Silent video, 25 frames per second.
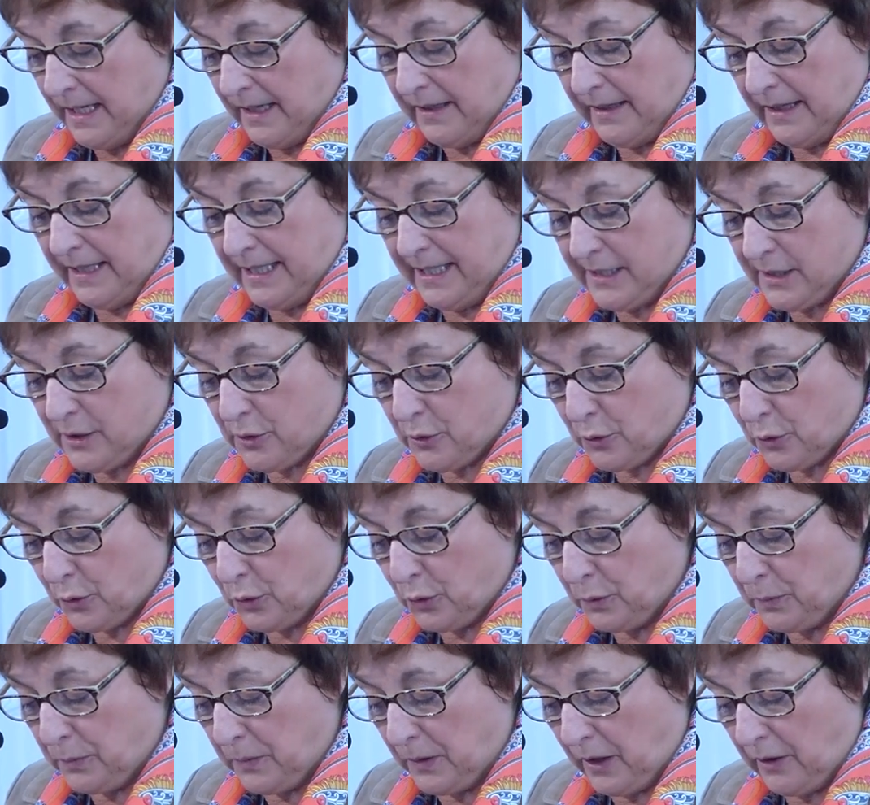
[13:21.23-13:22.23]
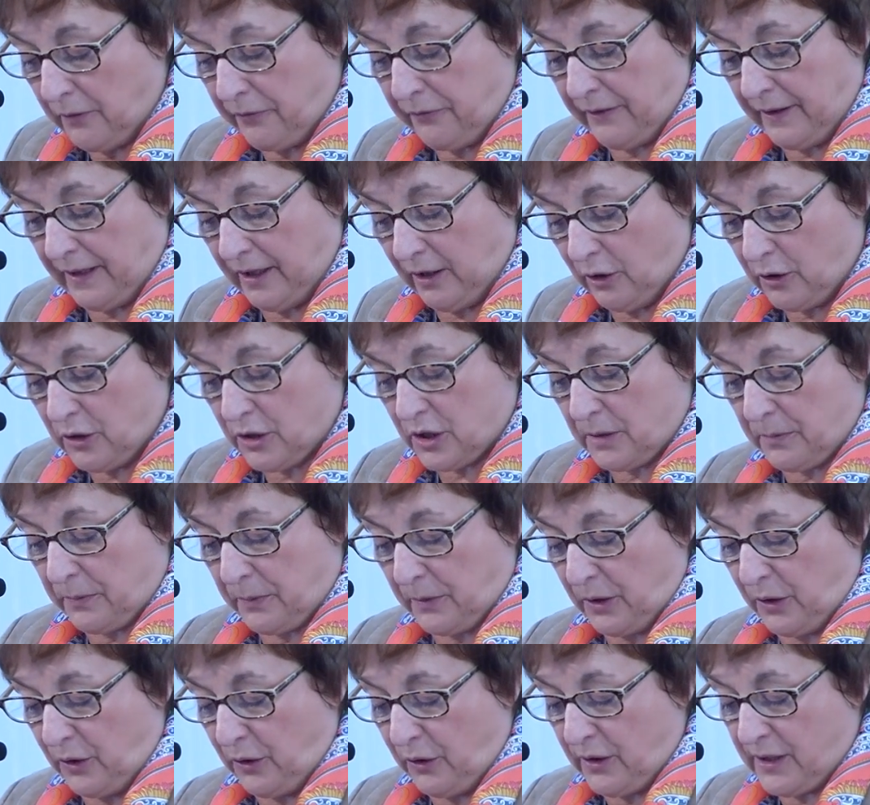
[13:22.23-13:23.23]
this group of
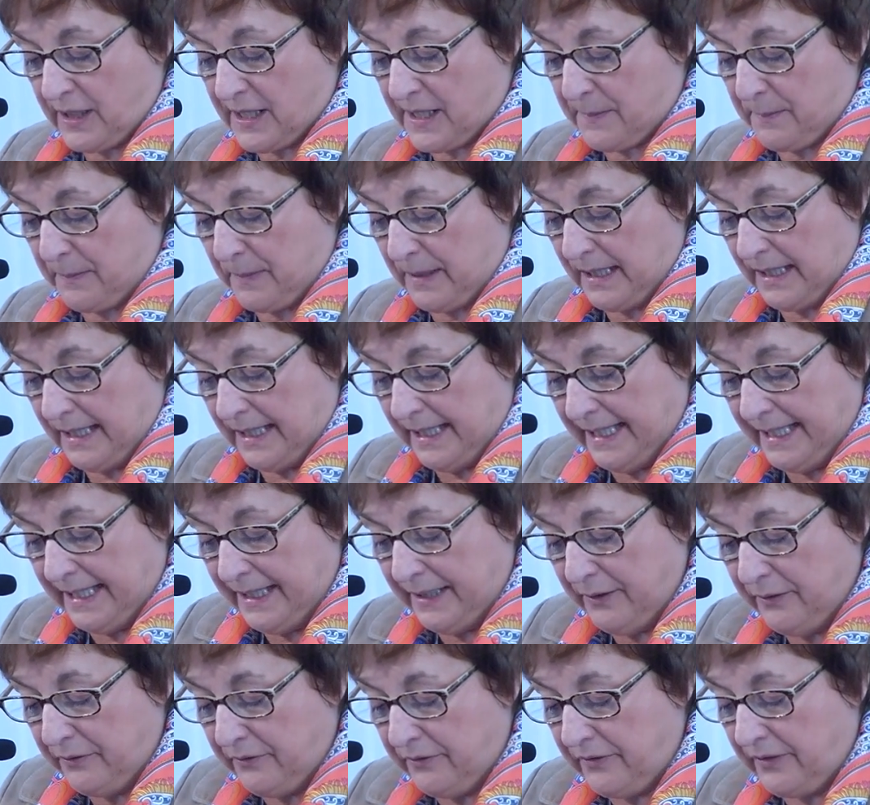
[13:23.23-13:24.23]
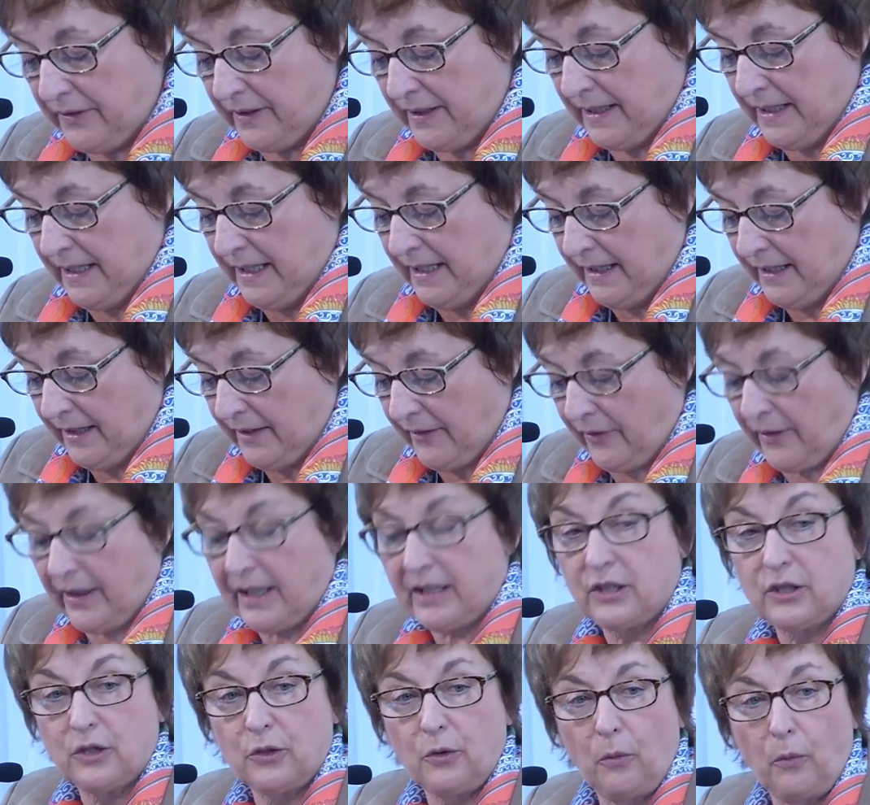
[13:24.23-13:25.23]
entrepreneurs believe
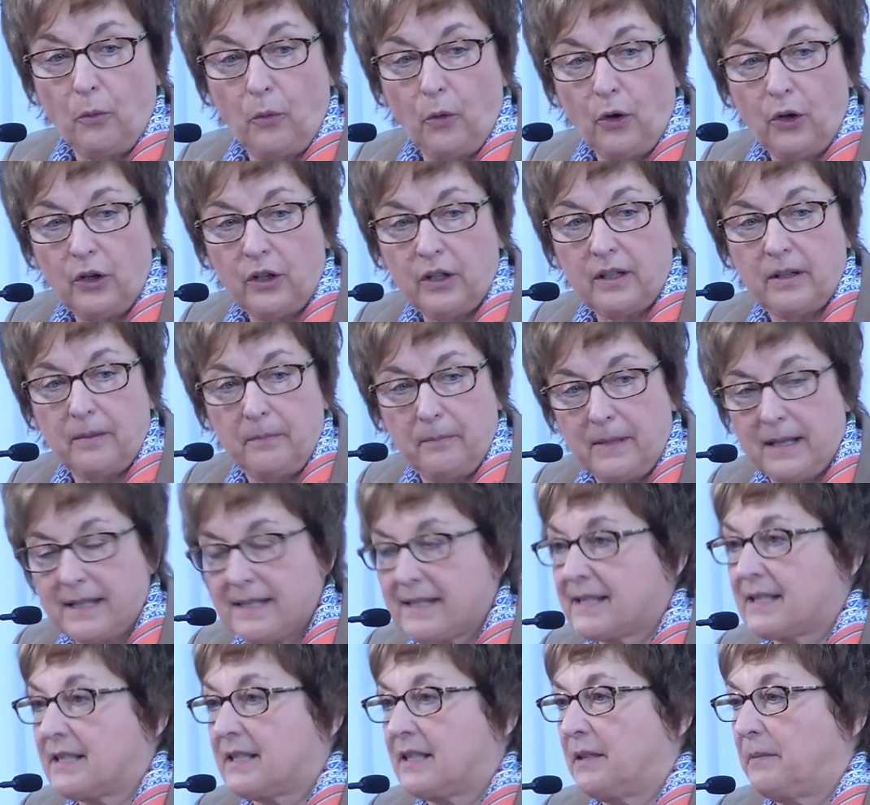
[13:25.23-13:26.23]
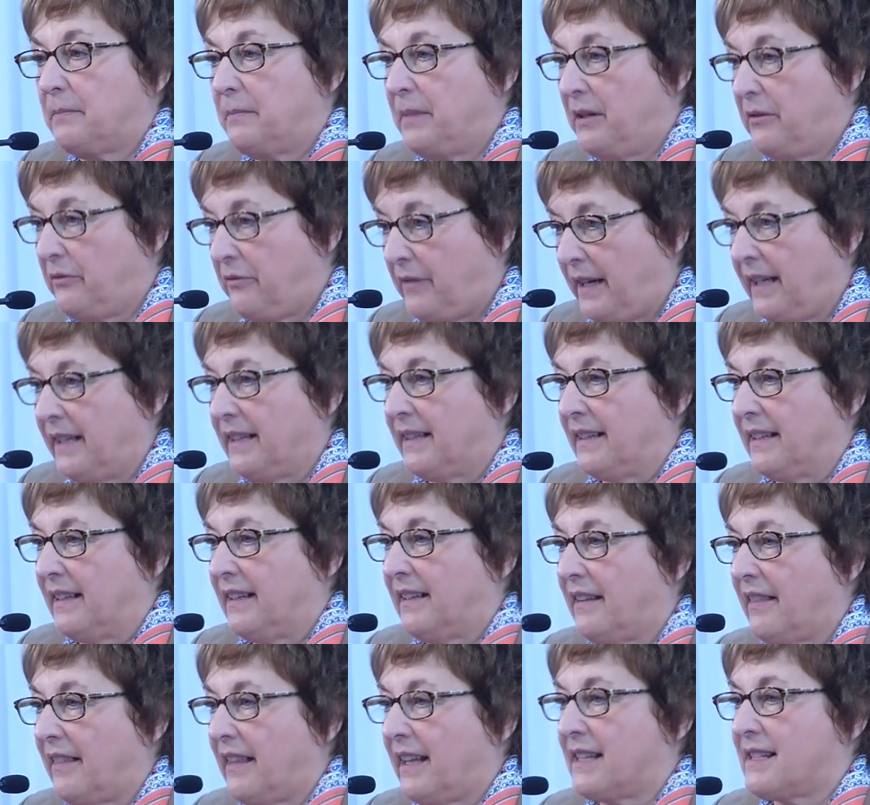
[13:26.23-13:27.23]
that work must be fun.
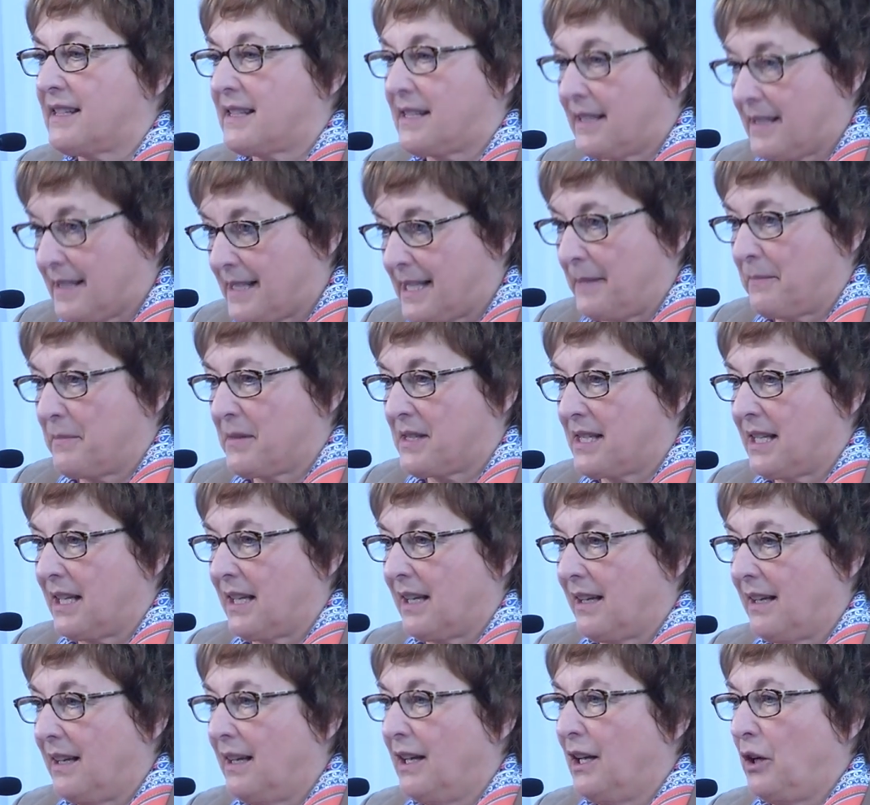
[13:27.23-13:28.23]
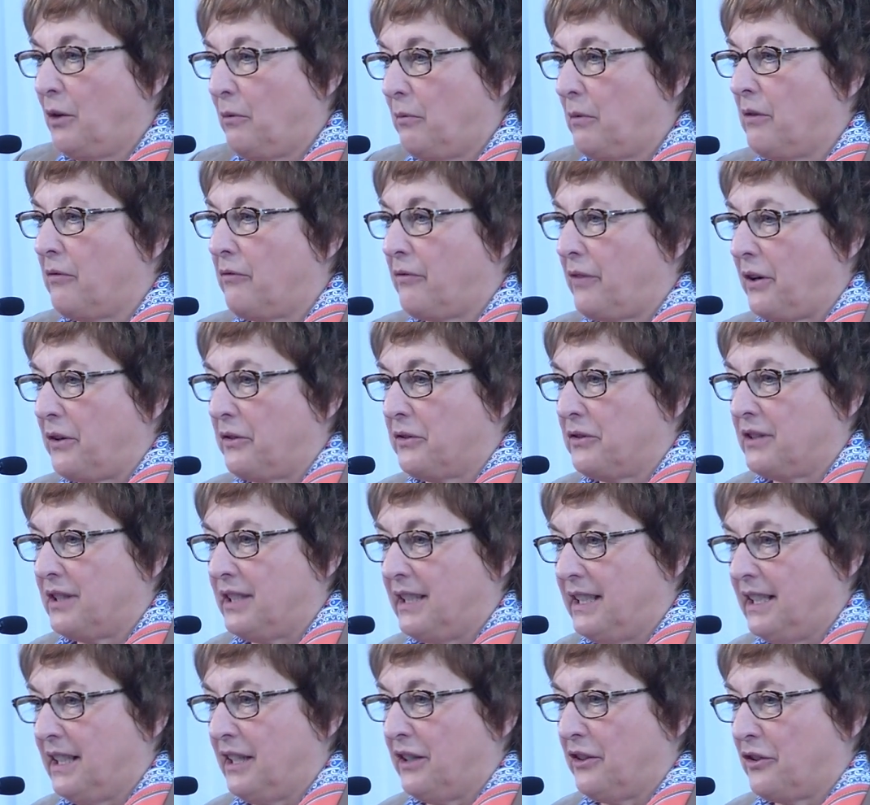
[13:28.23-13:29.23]
That's something we found
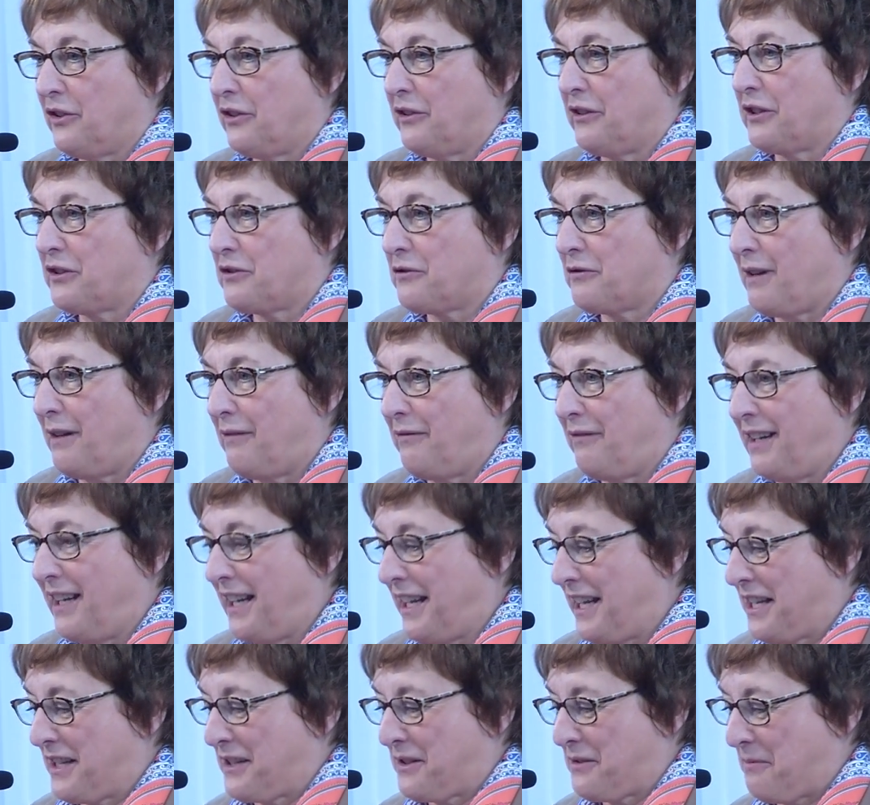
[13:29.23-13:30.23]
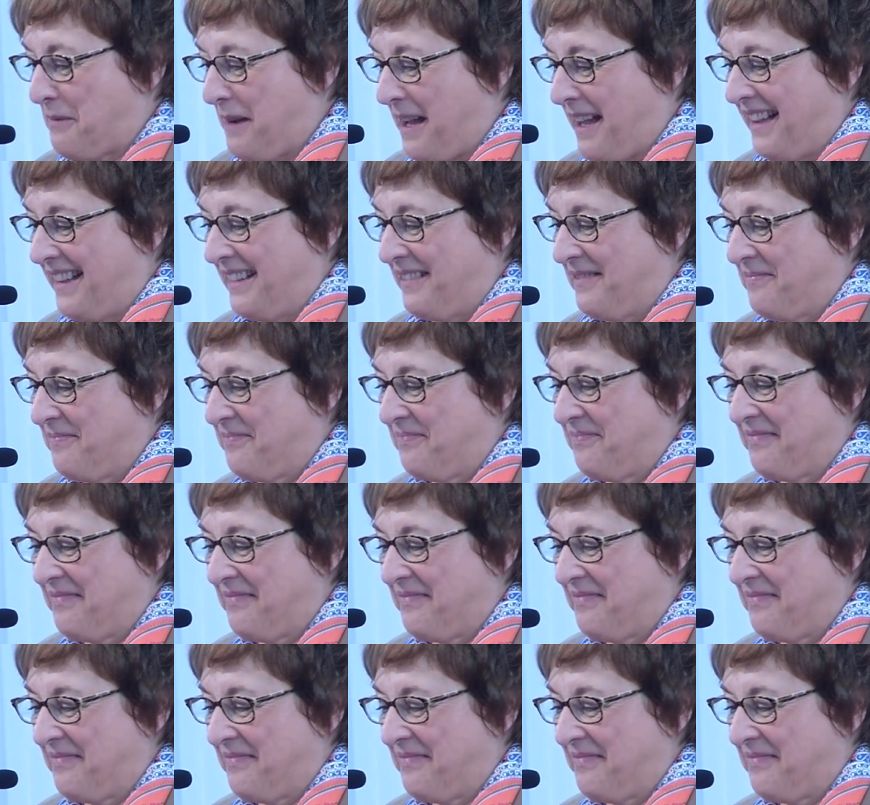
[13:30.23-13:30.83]
here on our traveling as well.